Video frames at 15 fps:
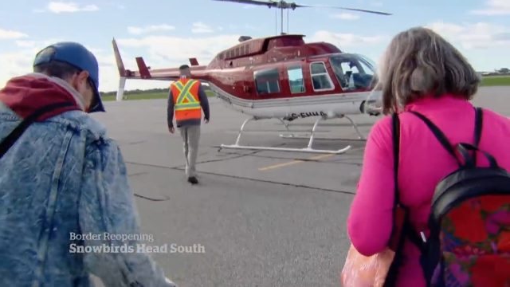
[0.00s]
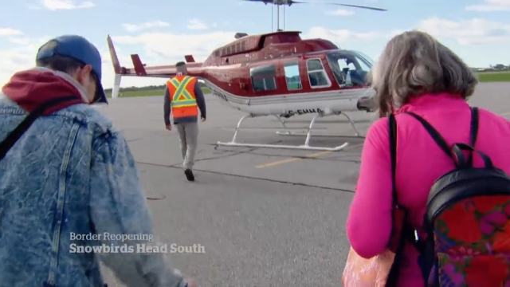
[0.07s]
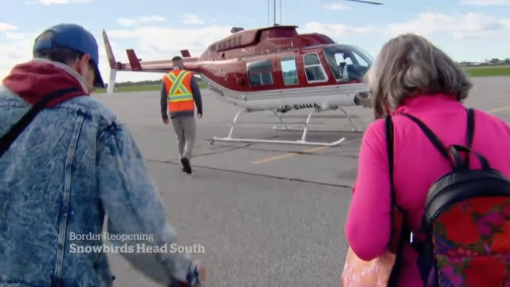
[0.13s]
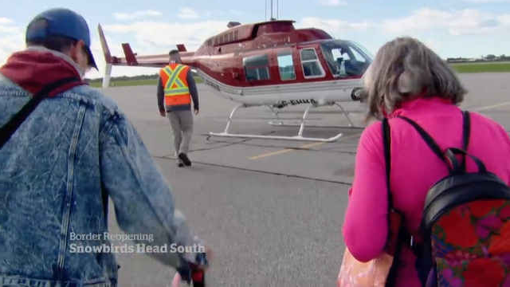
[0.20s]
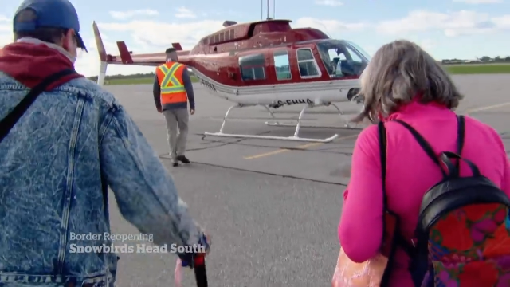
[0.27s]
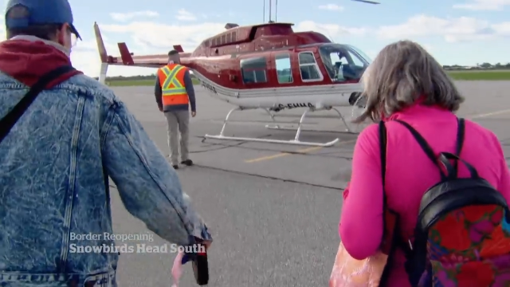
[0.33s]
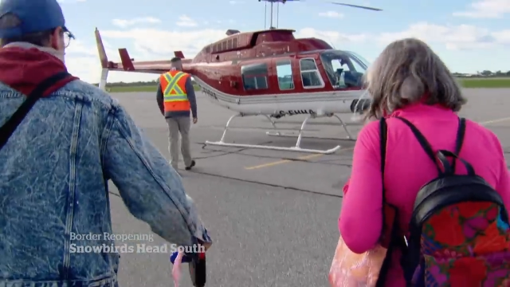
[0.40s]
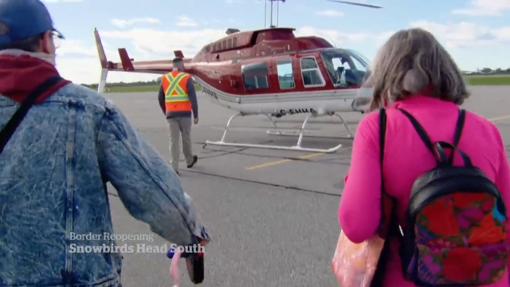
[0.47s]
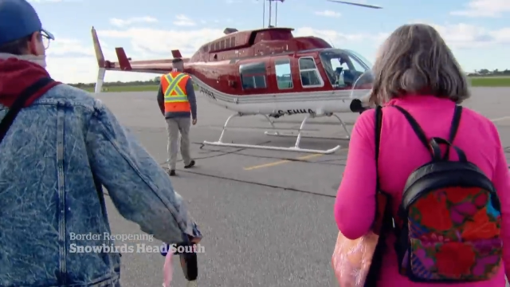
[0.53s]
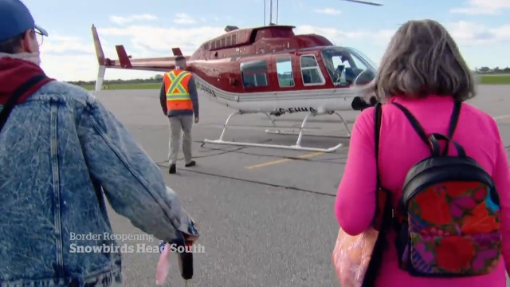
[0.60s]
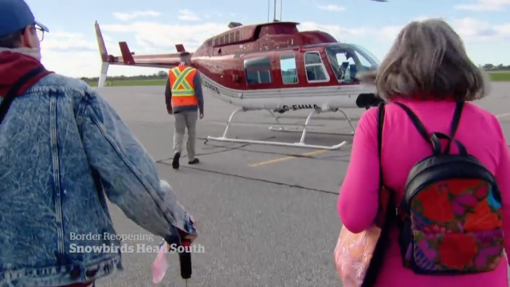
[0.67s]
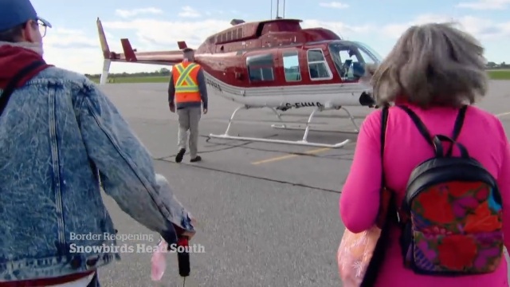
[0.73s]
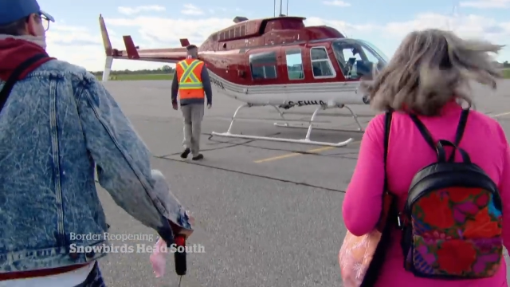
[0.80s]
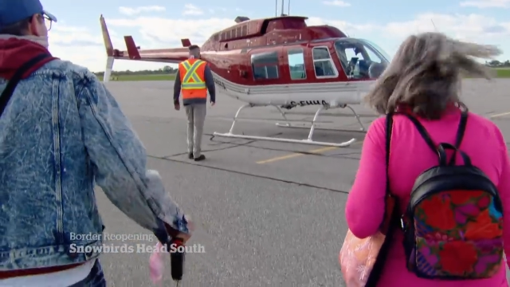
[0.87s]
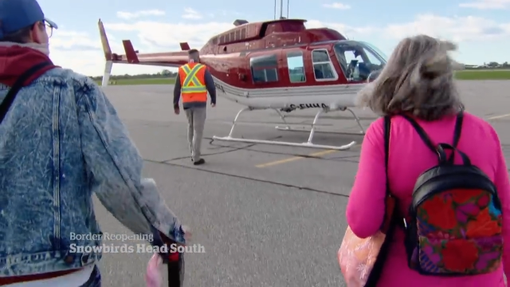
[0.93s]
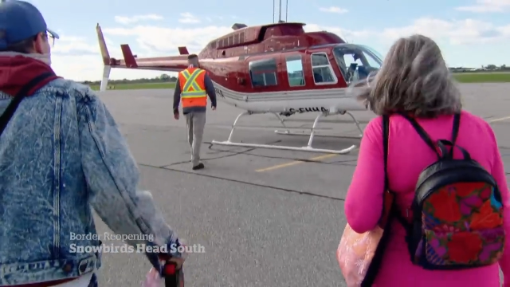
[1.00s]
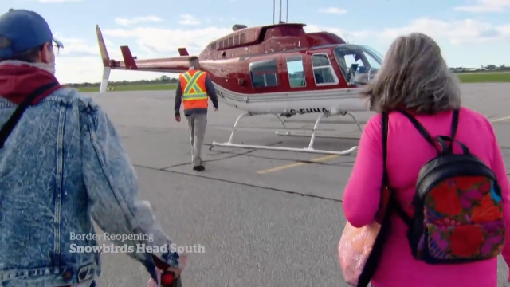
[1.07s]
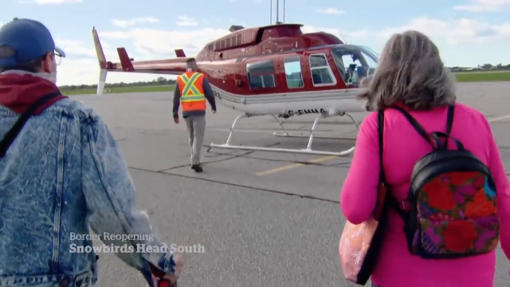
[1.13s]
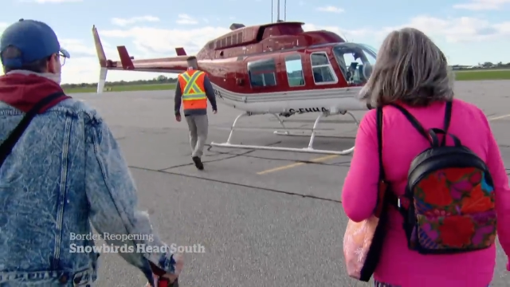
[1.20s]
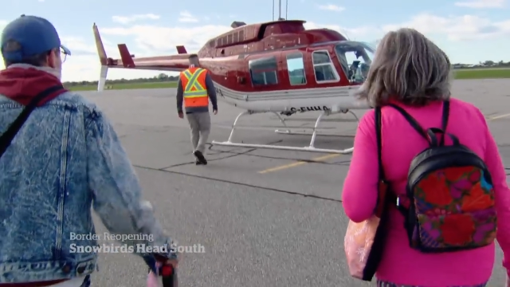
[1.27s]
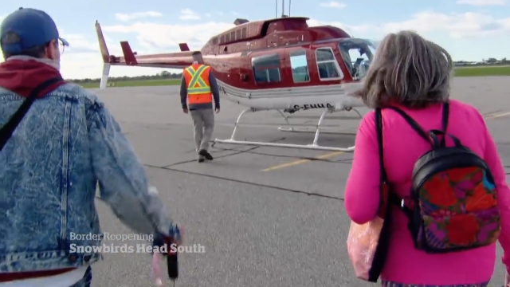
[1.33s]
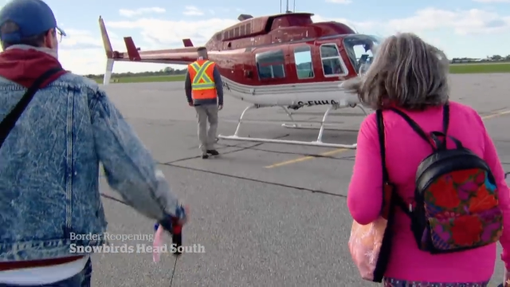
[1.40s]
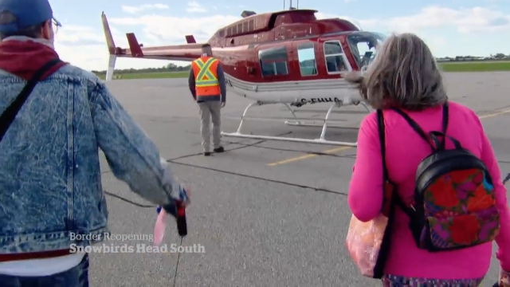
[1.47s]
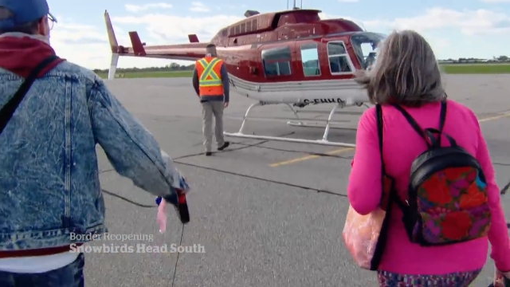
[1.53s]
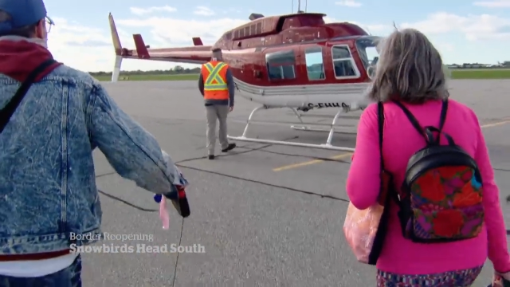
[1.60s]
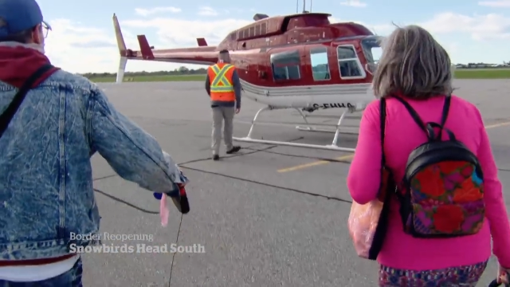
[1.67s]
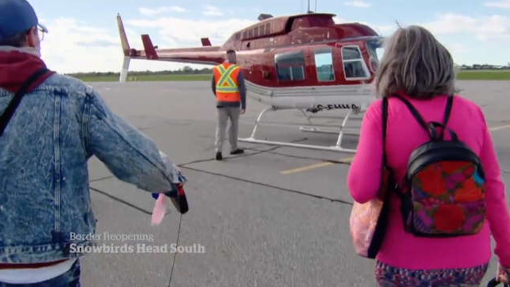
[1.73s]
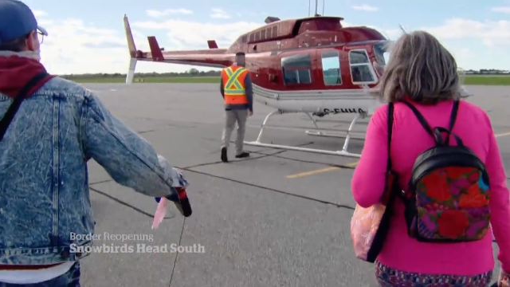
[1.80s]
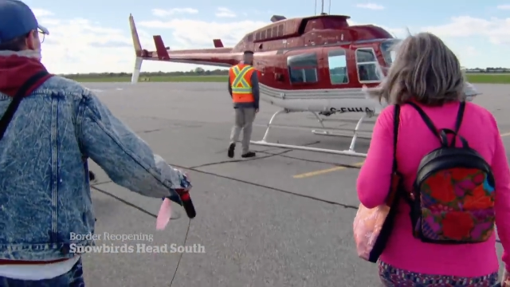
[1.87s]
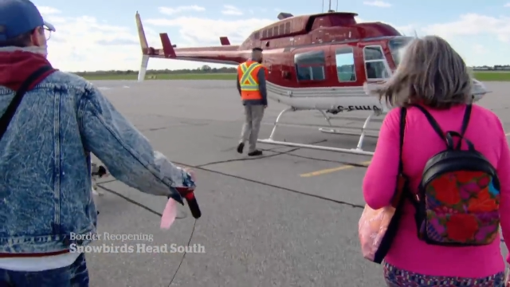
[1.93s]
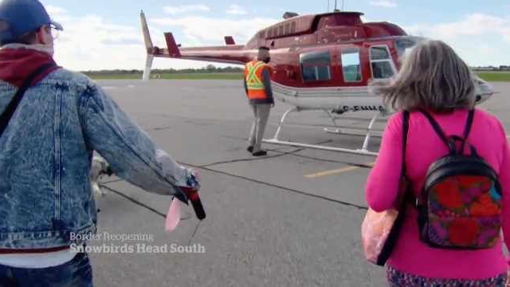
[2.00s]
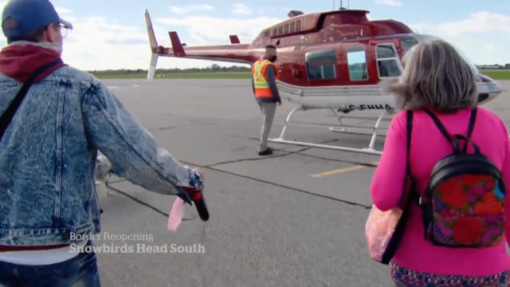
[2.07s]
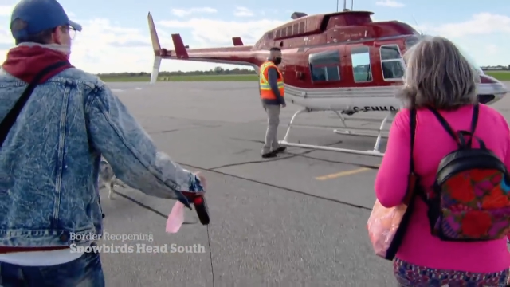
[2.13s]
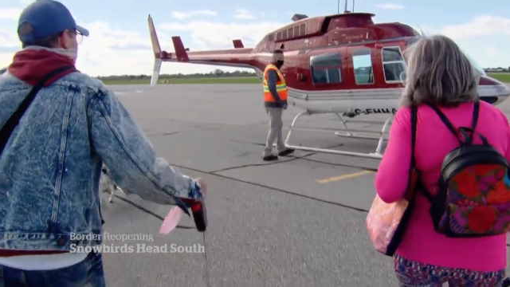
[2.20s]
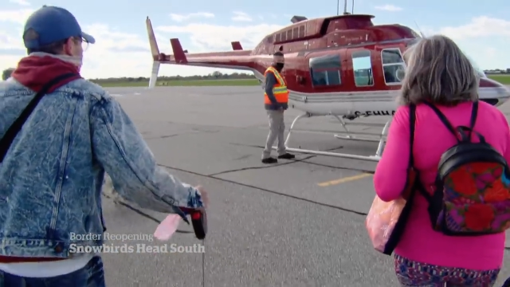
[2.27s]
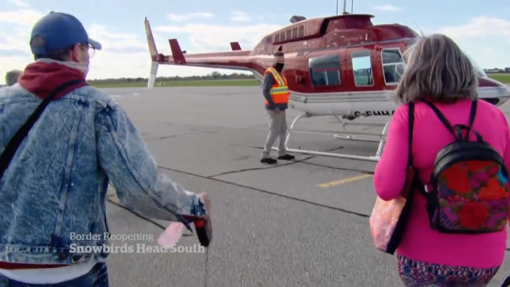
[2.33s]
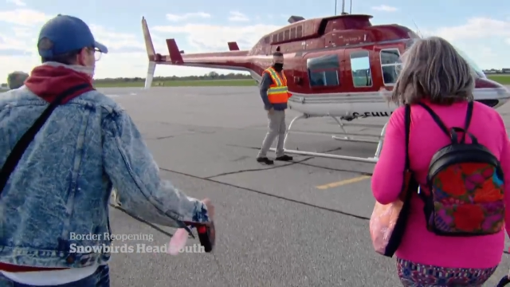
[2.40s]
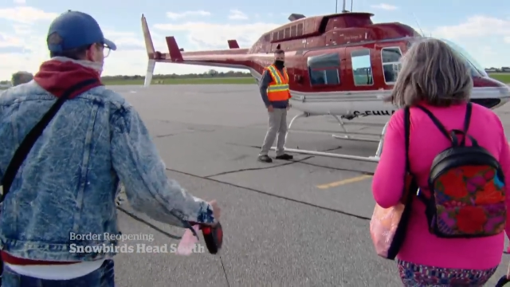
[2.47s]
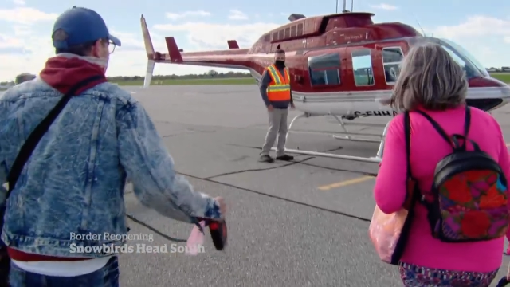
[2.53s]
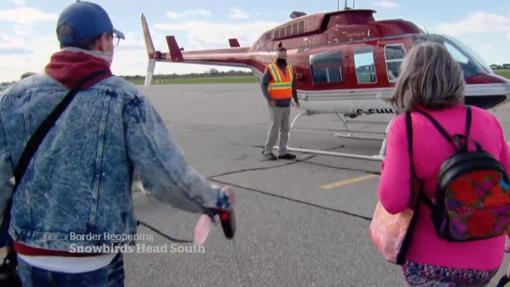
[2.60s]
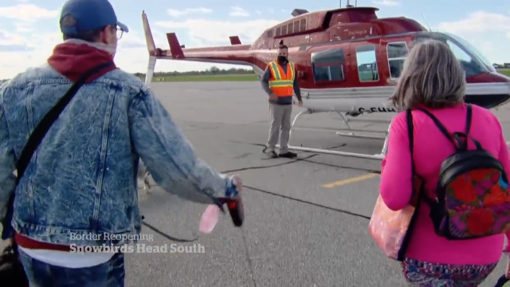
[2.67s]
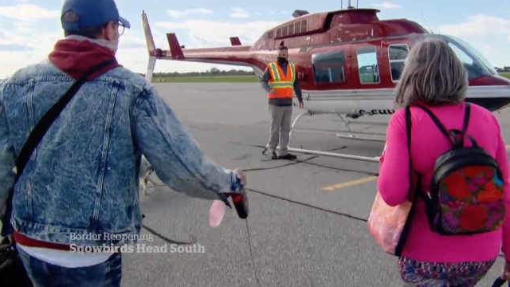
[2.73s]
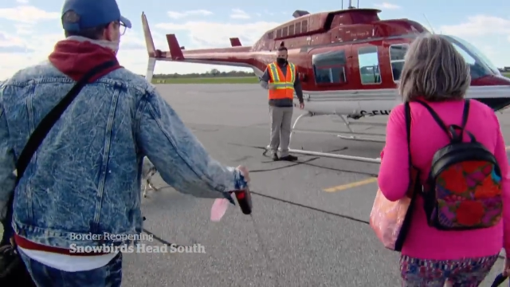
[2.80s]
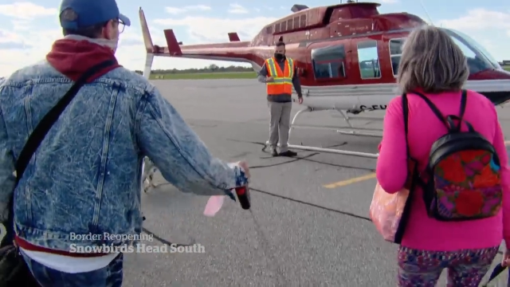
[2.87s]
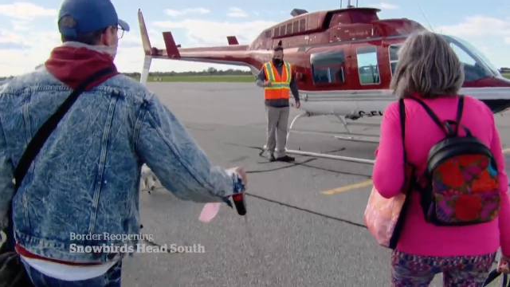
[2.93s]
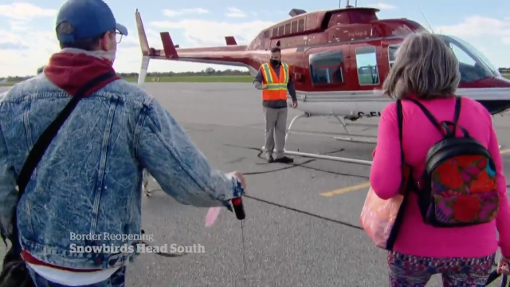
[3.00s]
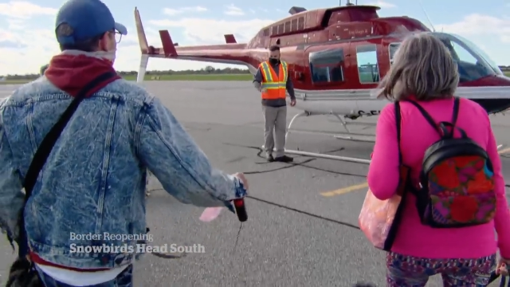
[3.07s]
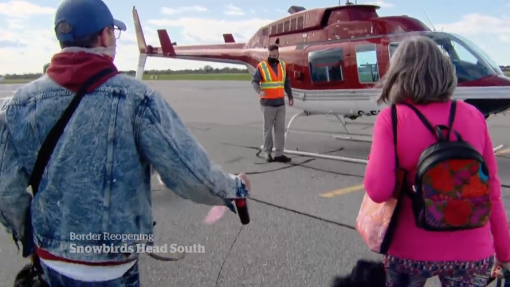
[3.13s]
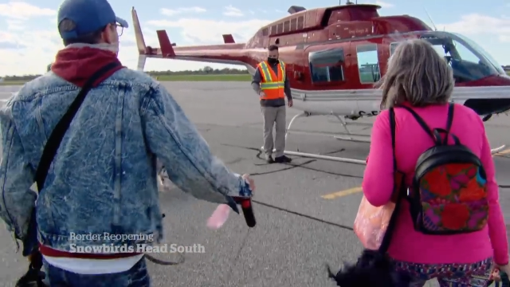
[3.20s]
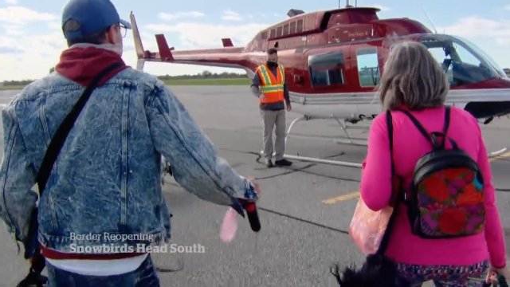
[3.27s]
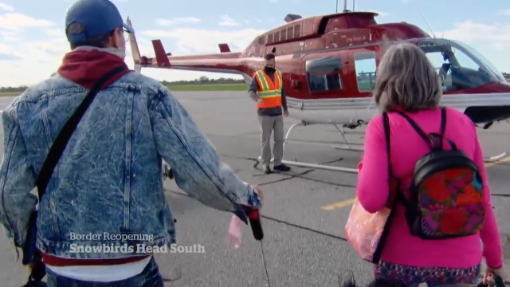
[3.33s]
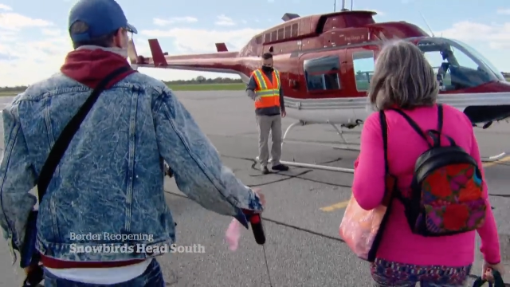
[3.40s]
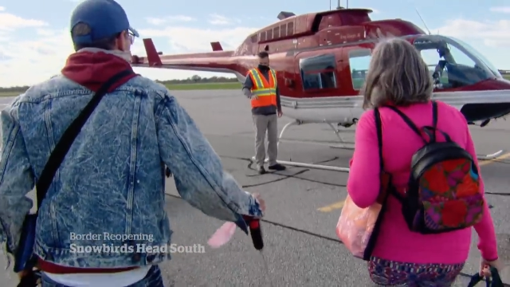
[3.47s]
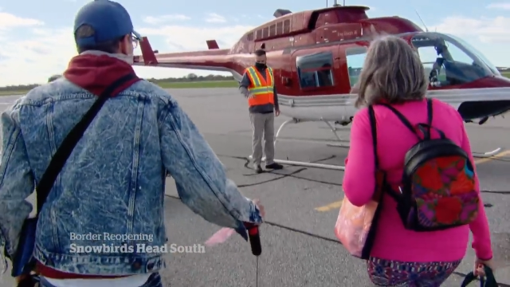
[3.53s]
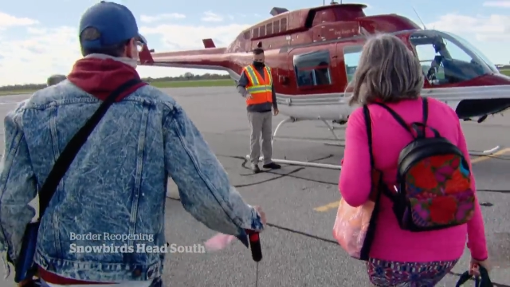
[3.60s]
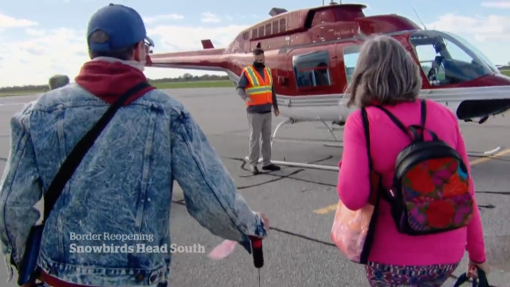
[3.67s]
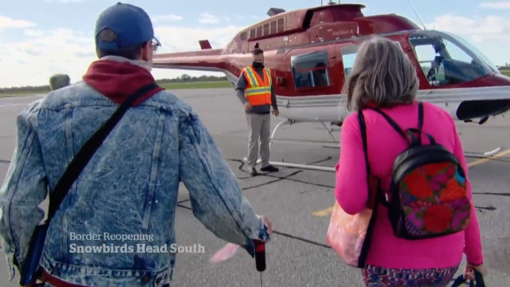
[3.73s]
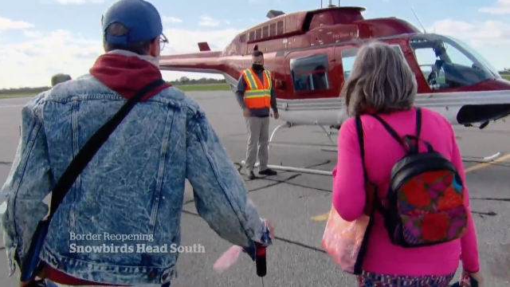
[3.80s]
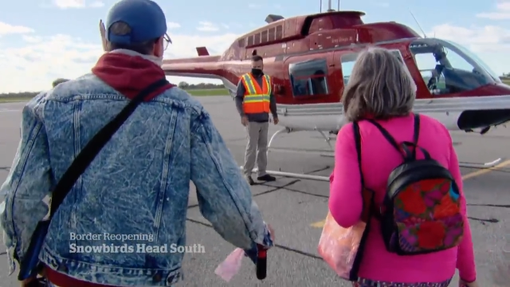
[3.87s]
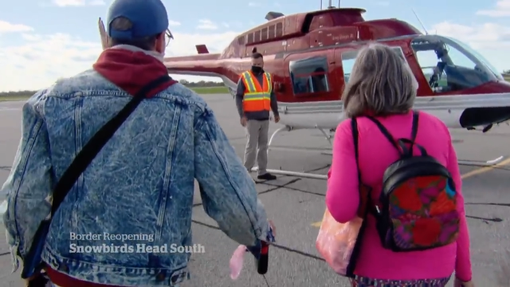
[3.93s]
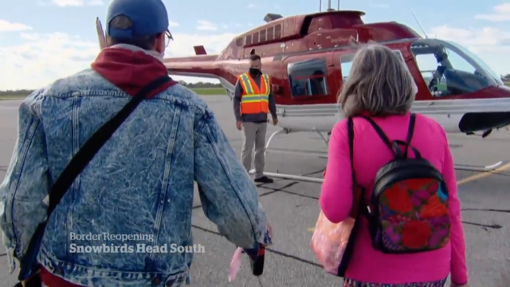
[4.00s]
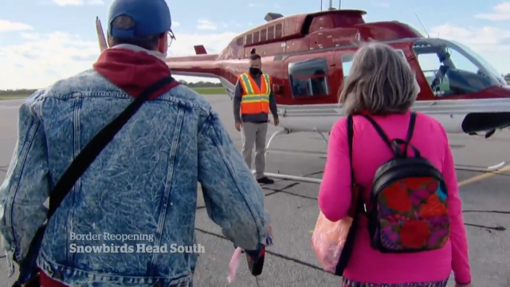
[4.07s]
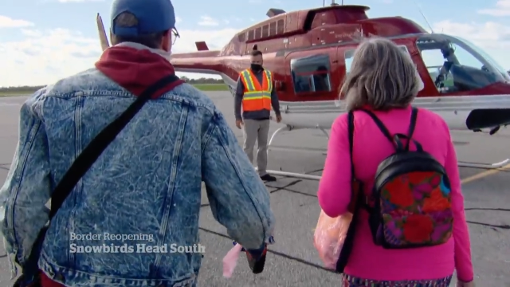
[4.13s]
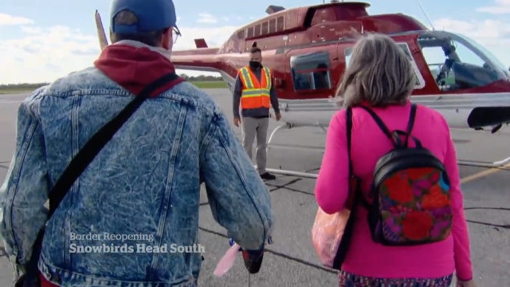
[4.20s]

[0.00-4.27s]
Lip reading: (no speaker visible)